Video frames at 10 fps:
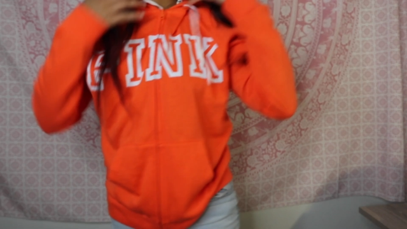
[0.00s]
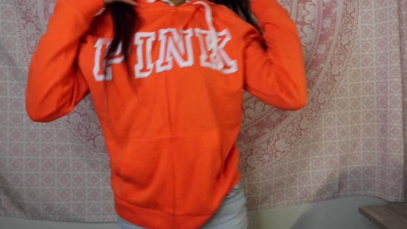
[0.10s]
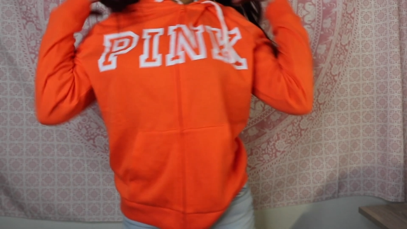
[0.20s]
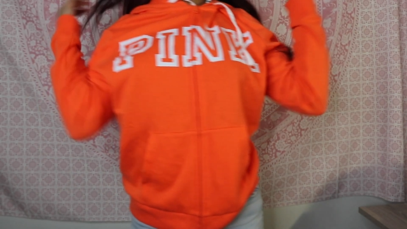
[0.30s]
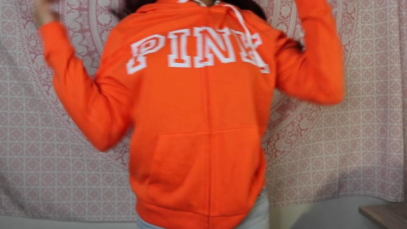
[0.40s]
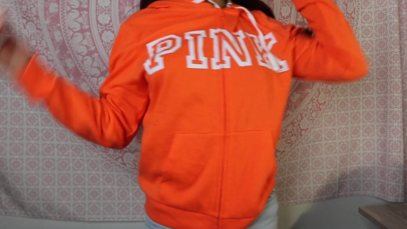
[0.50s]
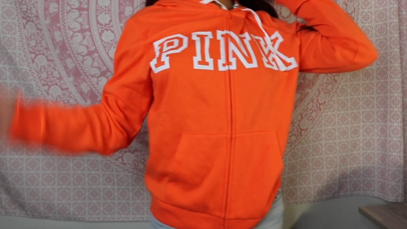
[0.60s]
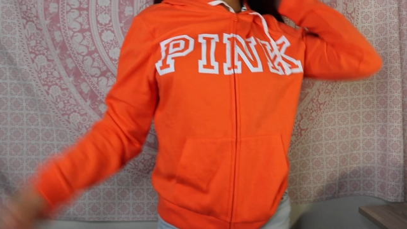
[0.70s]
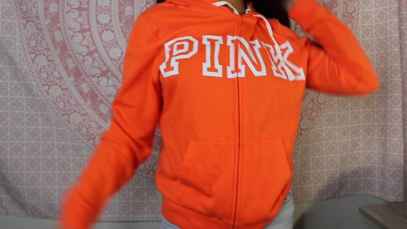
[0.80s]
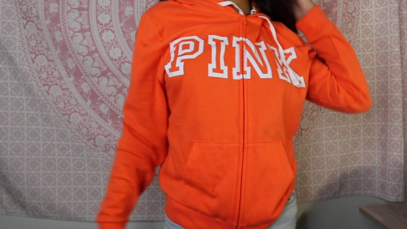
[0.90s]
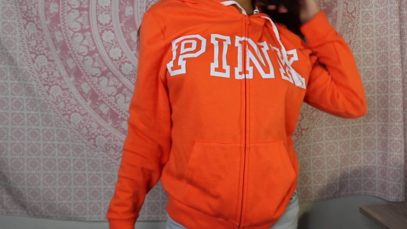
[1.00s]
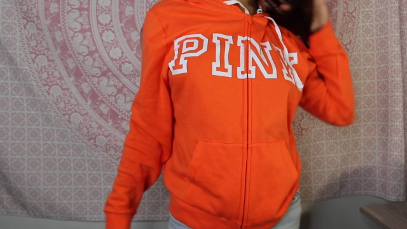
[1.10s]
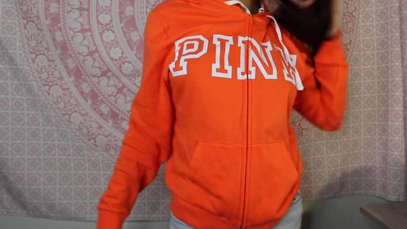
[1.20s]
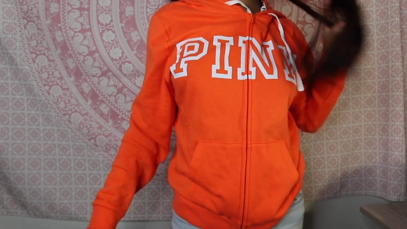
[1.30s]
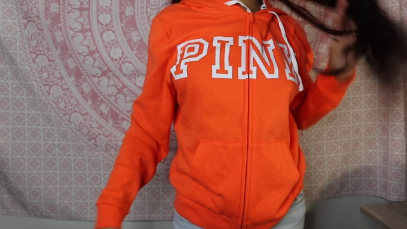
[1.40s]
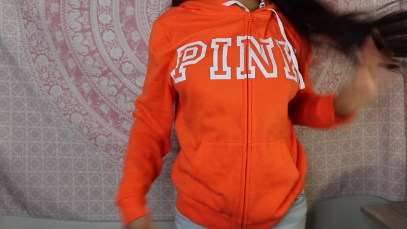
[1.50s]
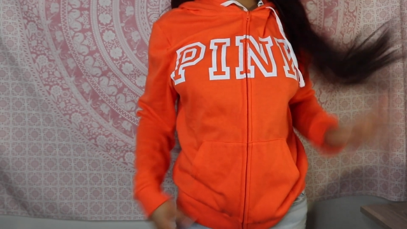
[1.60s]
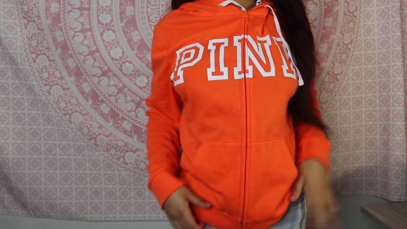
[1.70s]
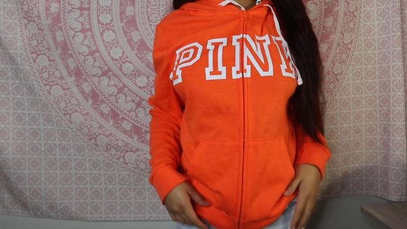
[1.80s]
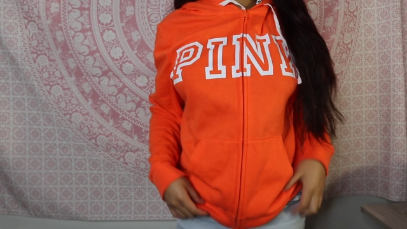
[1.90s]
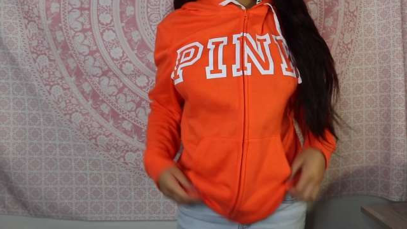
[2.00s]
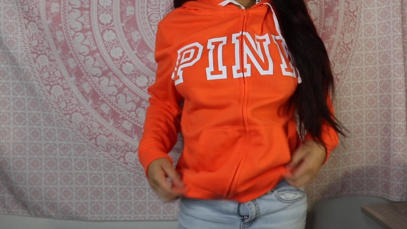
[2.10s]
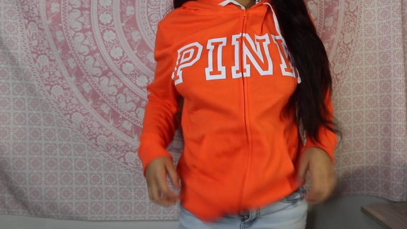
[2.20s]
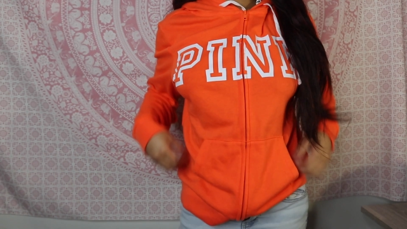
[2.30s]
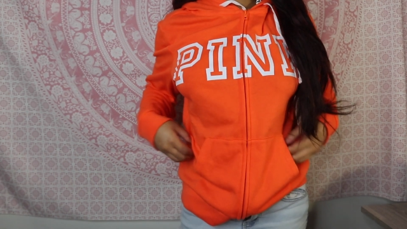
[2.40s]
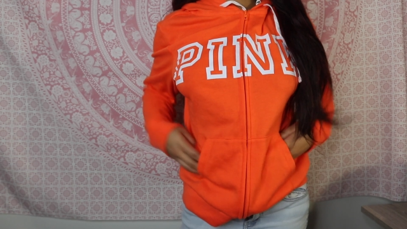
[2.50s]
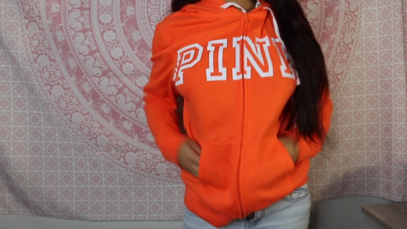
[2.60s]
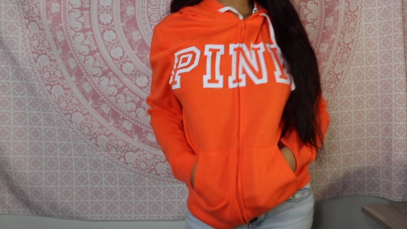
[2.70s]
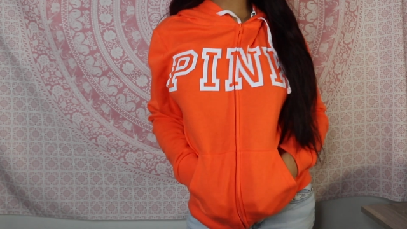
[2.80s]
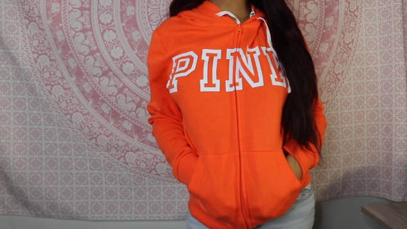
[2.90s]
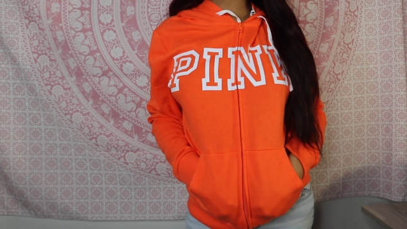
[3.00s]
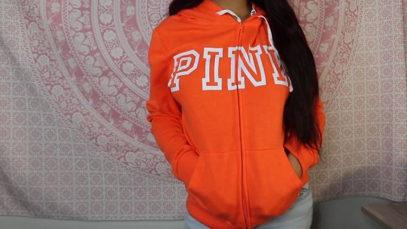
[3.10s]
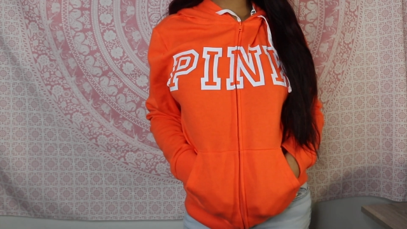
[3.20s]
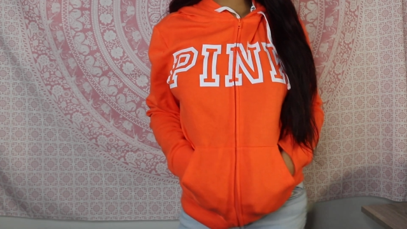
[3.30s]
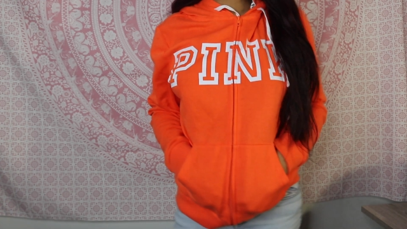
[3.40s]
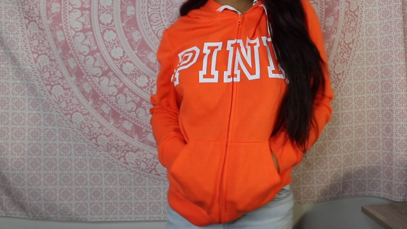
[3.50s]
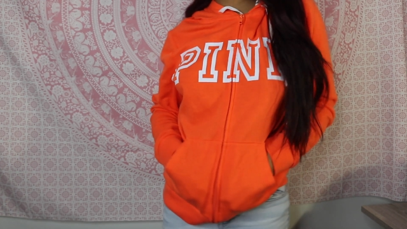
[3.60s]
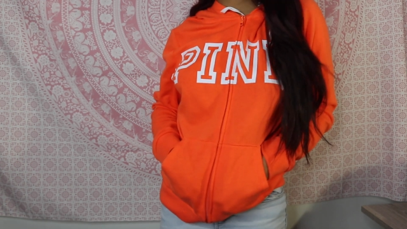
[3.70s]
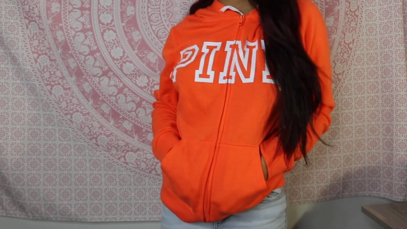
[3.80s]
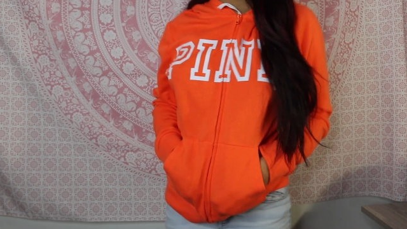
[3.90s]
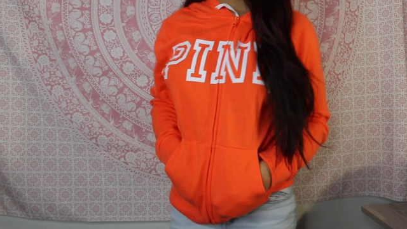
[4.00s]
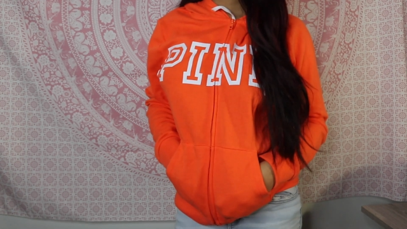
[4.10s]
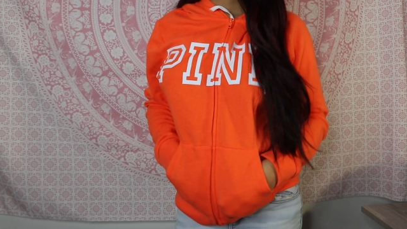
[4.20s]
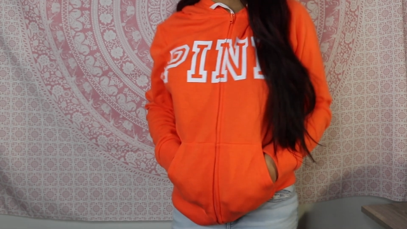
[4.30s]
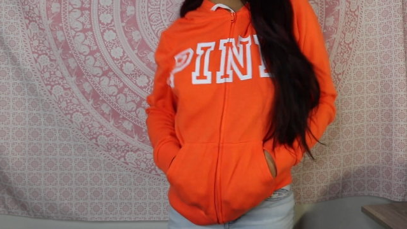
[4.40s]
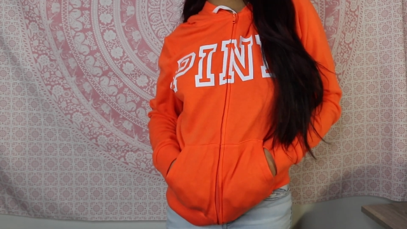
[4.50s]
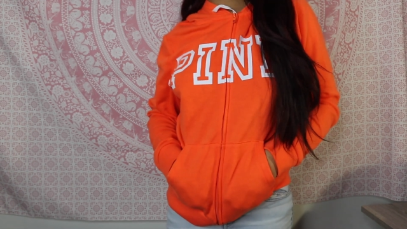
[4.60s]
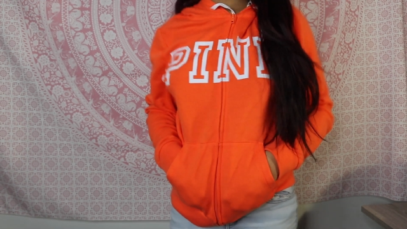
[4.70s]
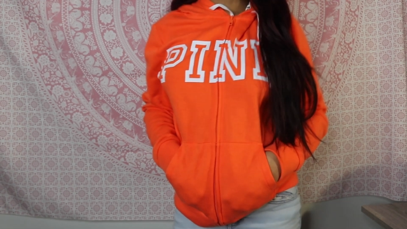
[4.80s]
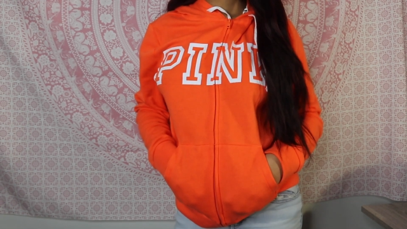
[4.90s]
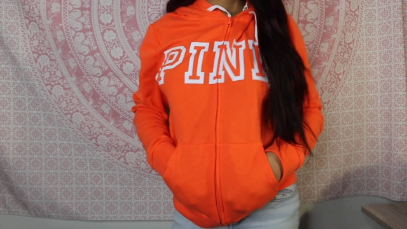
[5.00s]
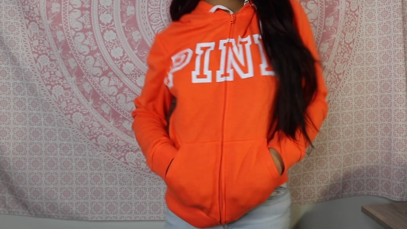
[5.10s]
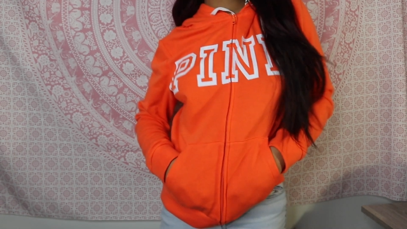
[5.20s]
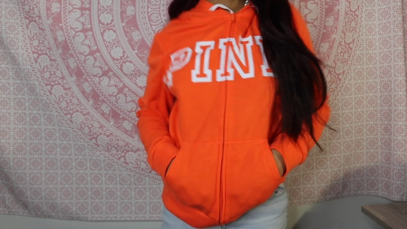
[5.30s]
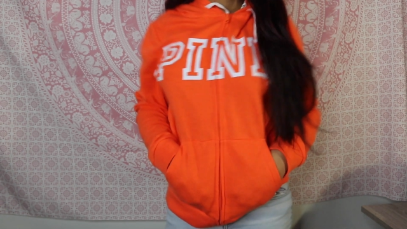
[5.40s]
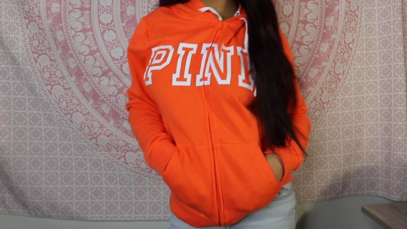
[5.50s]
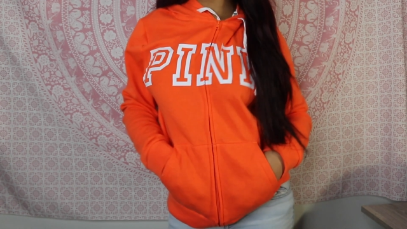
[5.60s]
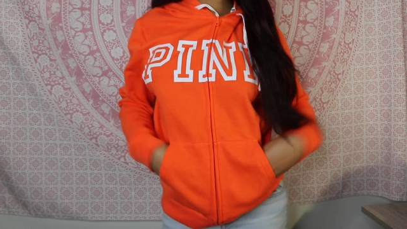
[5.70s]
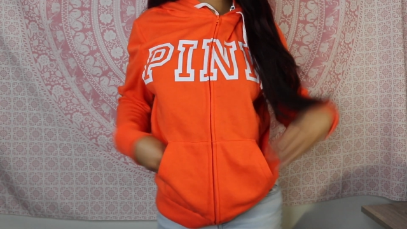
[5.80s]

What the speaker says: Nobody's mouth can be seen.